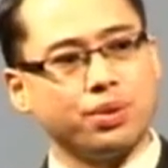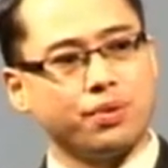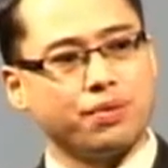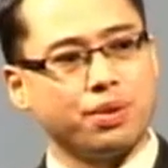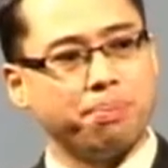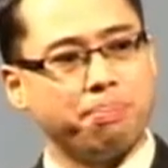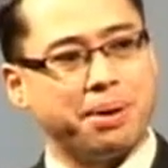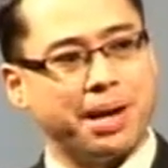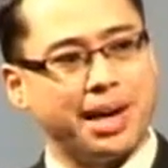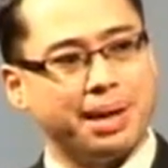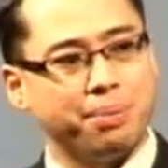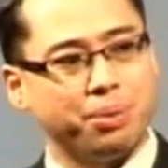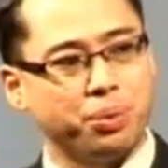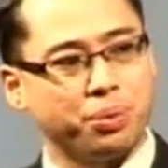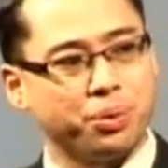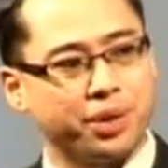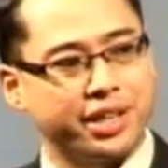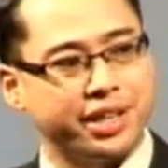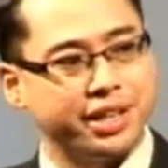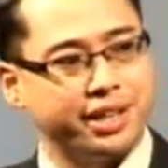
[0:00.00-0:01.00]
of the Bible
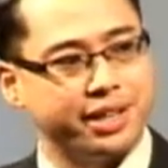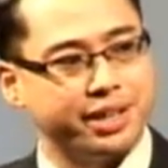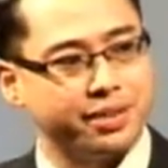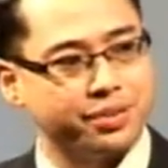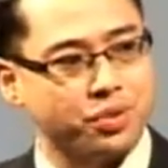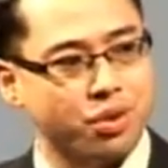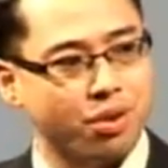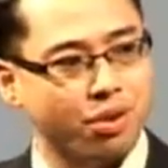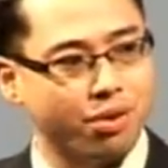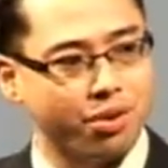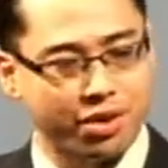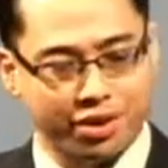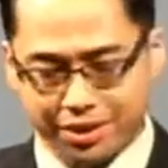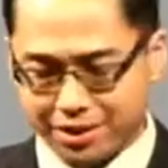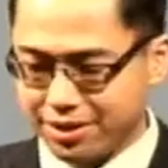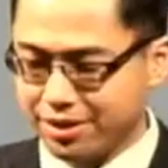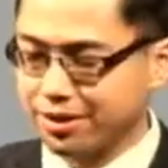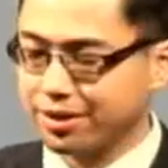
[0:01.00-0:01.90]
were hitting his heart.